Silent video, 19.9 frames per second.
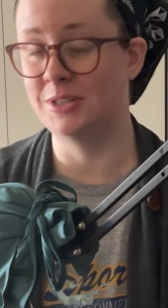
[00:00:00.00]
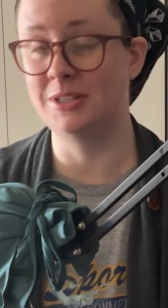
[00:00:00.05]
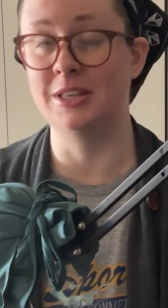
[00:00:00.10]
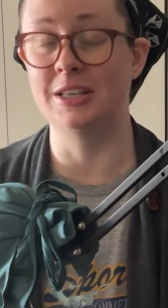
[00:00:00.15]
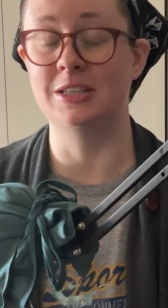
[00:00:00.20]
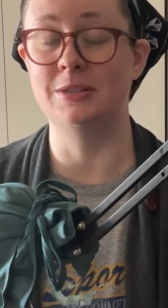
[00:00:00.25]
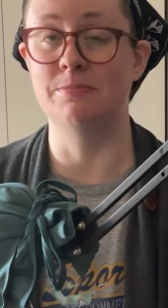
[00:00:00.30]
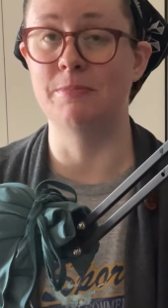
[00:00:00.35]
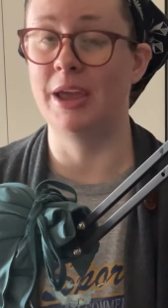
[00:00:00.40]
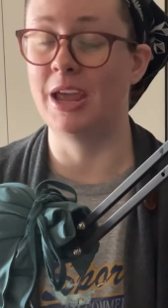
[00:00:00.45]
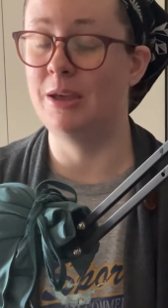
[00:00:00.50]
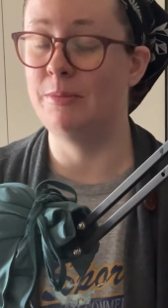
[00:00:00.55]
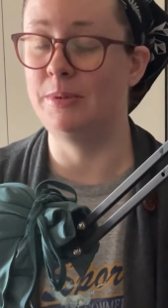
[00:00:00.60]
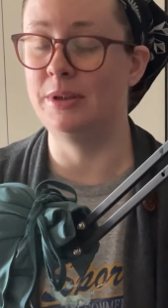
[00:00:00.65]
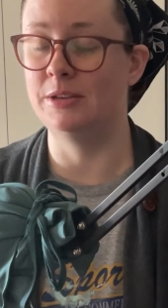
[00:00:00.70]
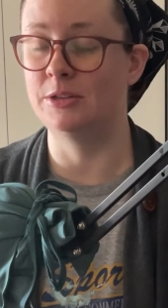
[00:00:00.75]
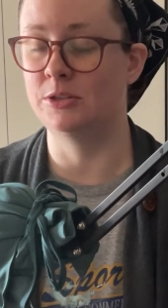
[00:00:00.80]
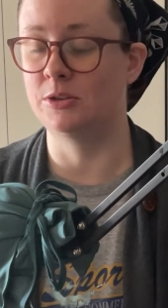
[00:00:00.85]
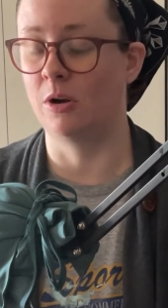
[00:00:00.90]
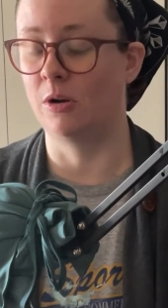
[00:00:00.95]
This may be
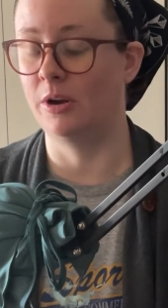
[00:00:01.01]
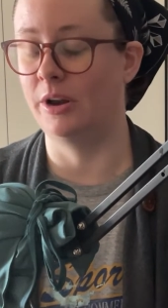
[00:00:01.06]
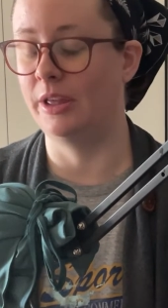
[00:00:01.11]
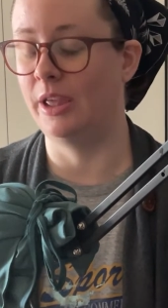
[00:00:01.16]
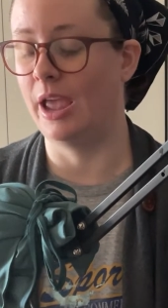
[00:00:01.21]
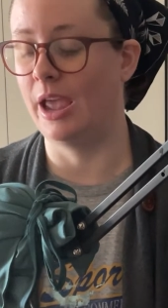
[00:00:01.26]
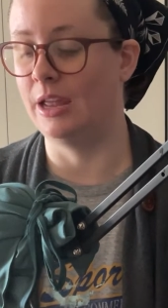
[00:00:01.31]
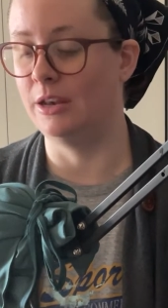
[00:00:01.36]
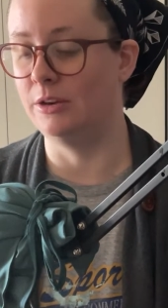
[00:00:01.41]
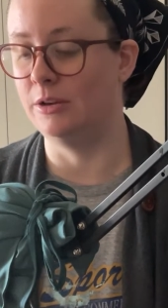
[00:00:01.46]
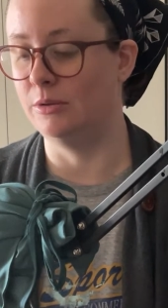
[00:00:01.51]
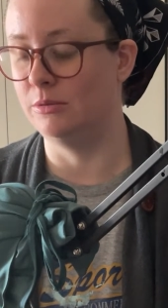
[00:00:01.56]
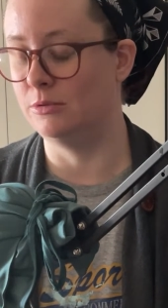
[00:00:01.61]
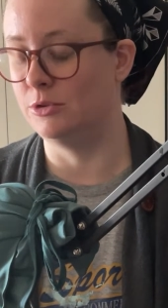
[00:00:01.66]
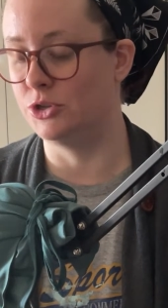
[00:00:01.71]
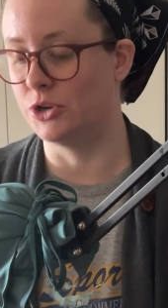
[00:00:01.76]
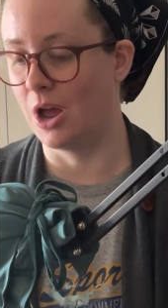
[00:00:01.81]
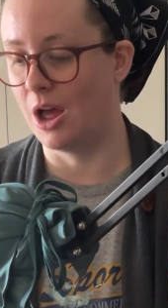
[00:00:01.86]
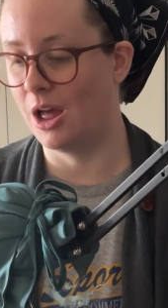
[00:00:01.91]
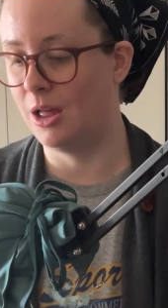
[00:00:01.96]
starting a new
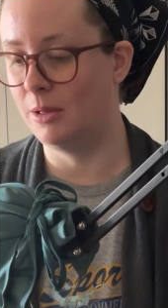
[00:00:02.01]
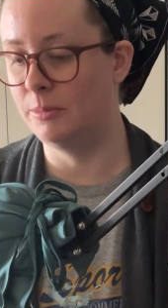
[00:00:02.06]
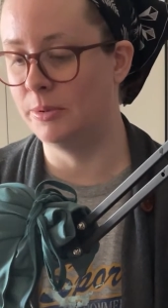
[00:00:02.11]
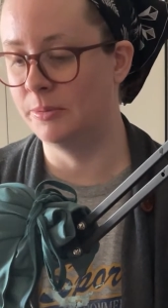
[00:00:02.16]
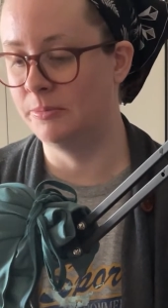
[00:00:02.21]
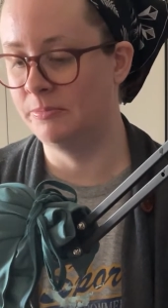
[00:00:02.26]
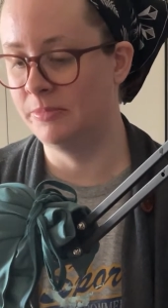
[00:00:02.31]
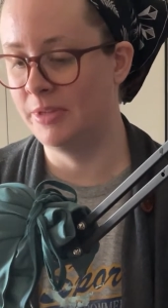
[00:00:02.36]
job.